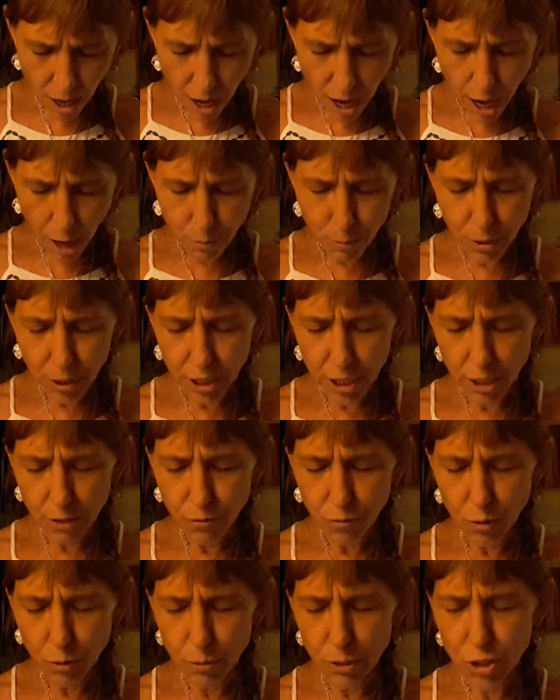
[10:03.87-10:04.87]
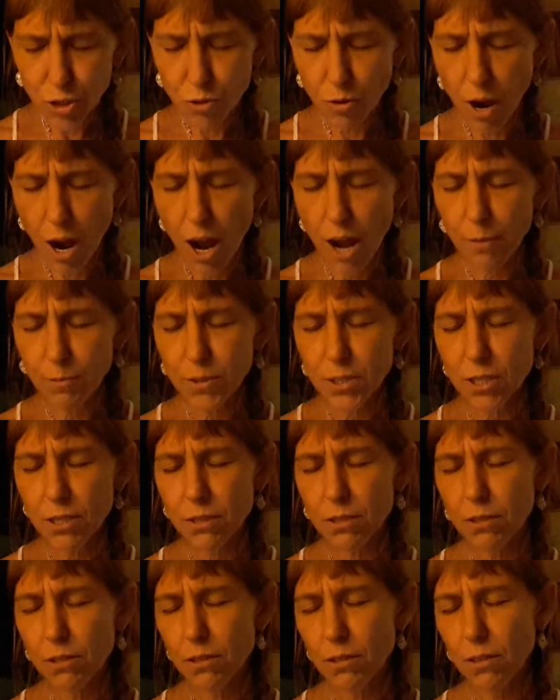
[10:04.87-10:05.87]
A belief will be dropped.
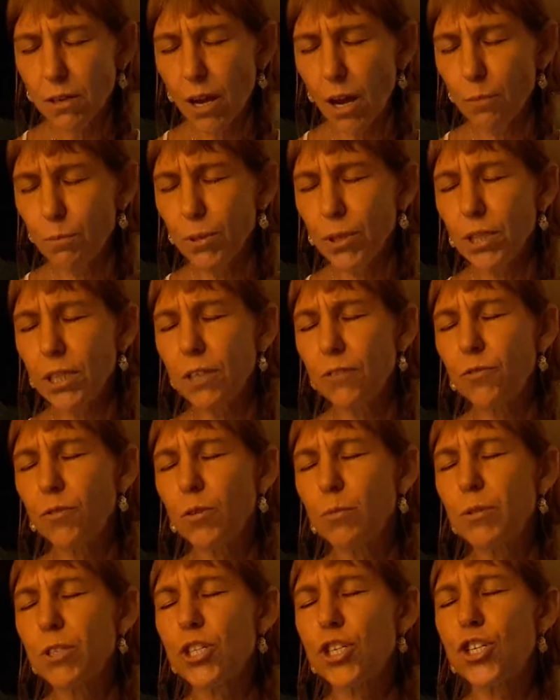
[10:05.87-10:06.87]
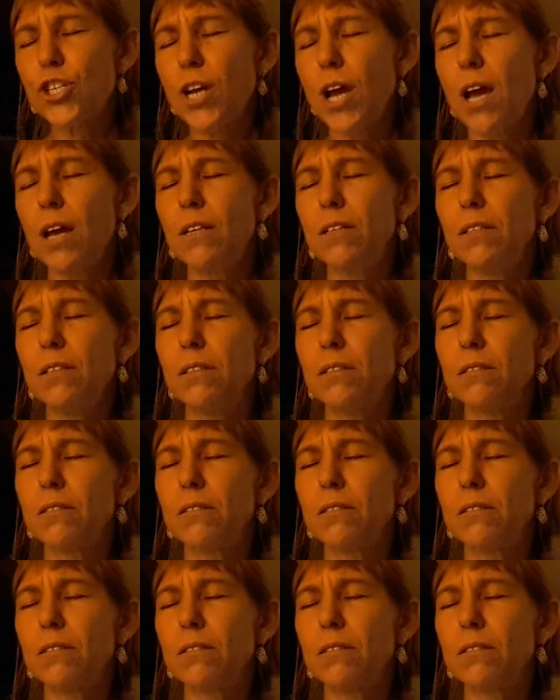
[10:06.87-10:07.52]
A belief will be shed.